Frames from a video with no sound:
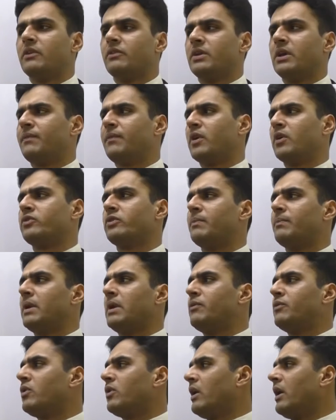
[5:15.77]
Say for
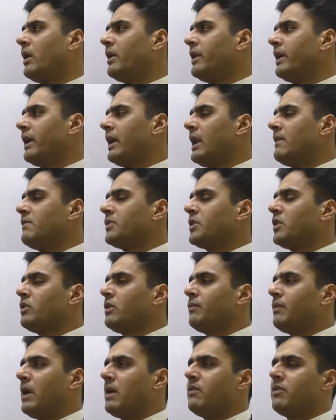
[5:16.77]
example, if you are earning
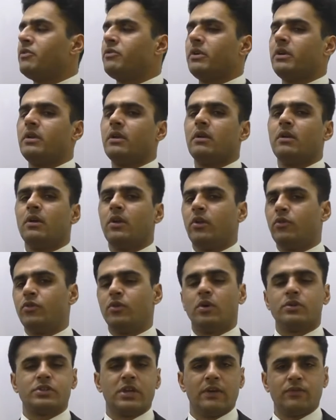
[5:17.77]
11,500, you
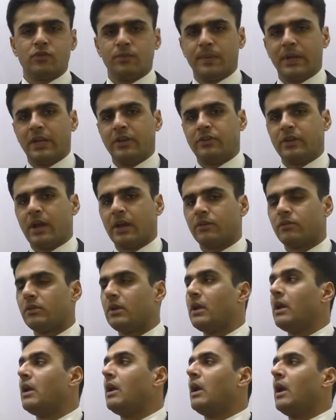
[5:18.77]
don't have to pay any
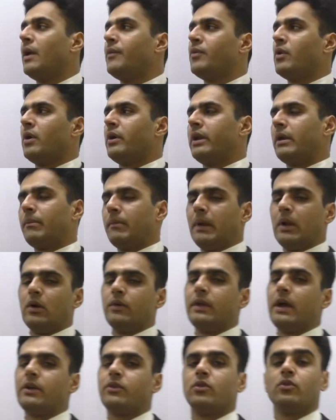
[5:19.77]
tax. If you're earning
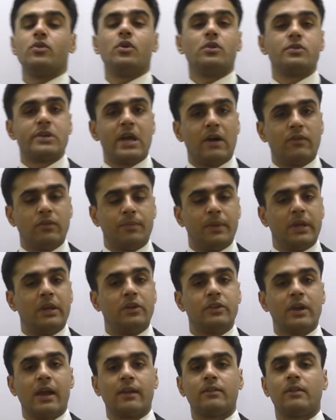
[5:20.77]
below that, you don't have to pay
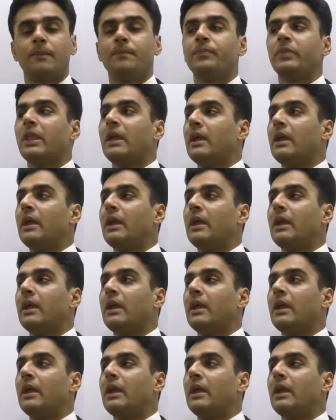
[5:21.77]
any tax.